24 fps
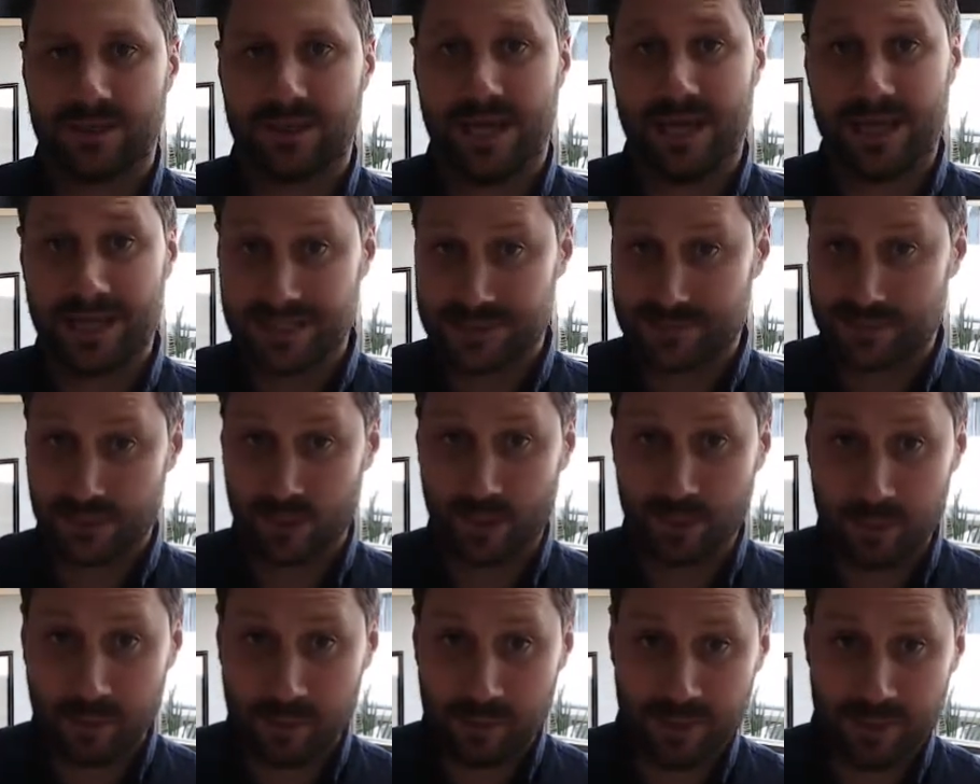and it's
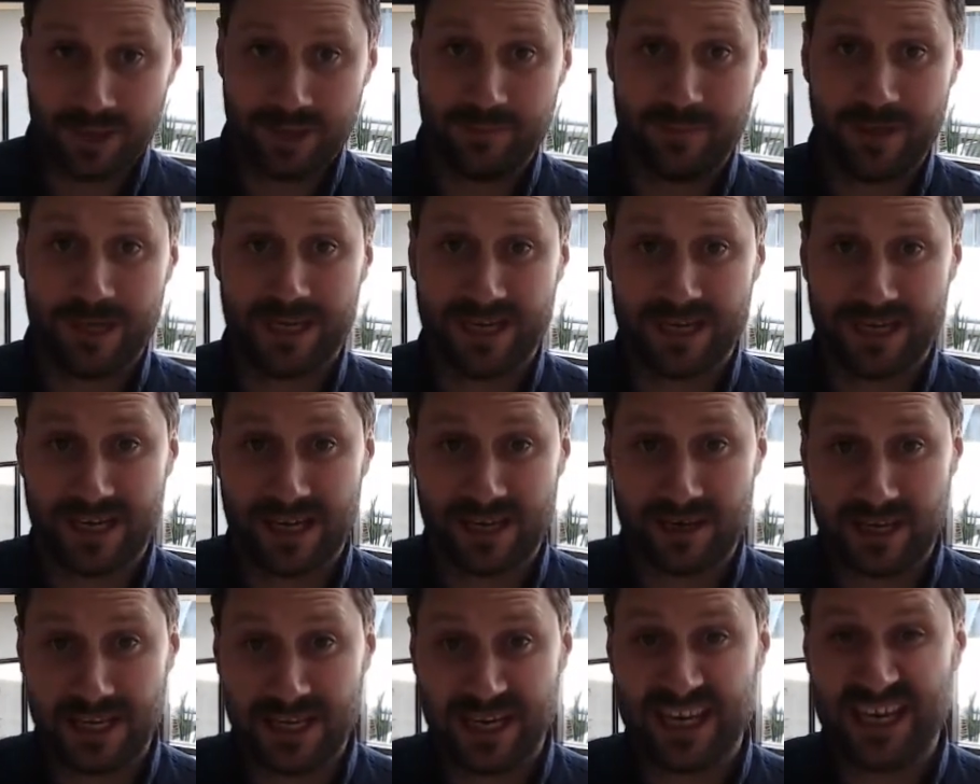probably being
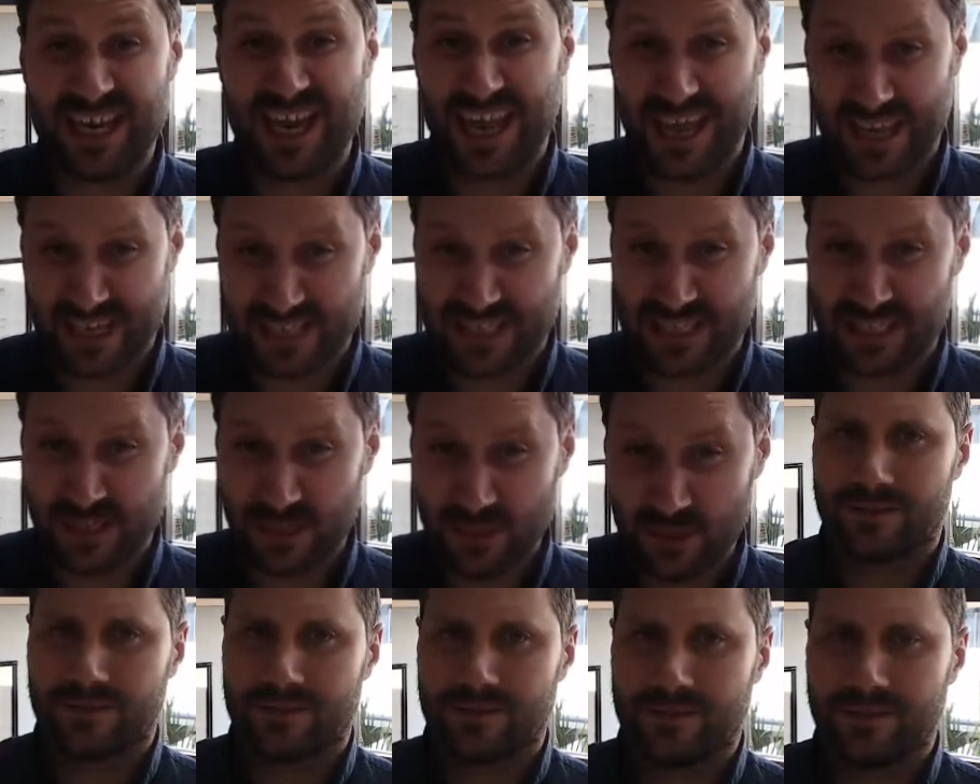done in
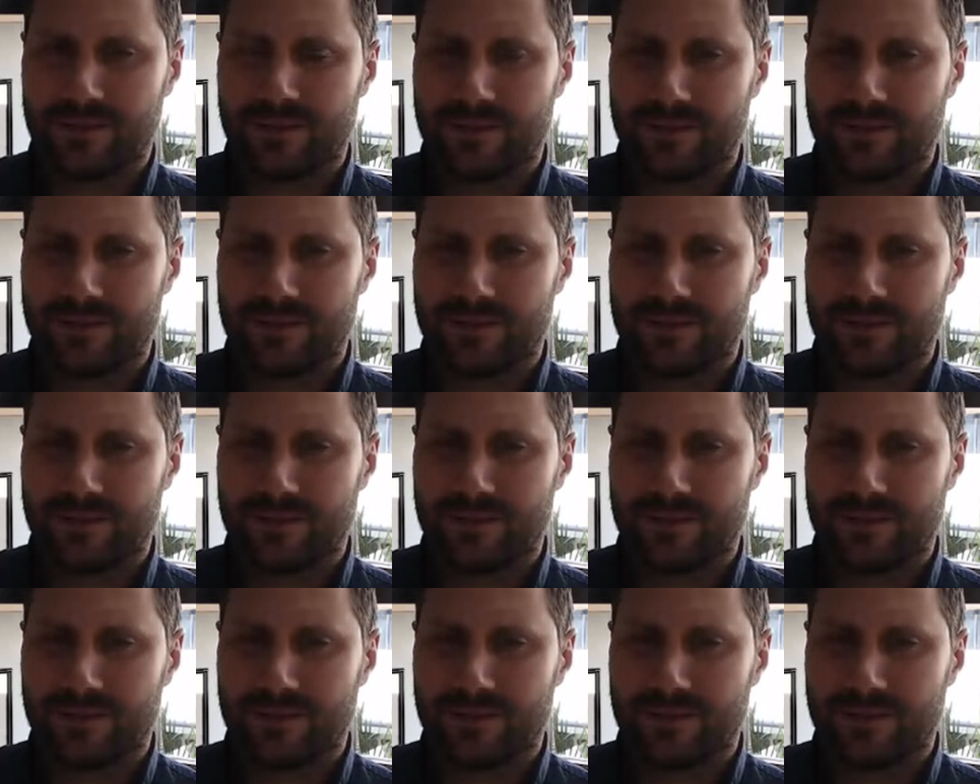Excel.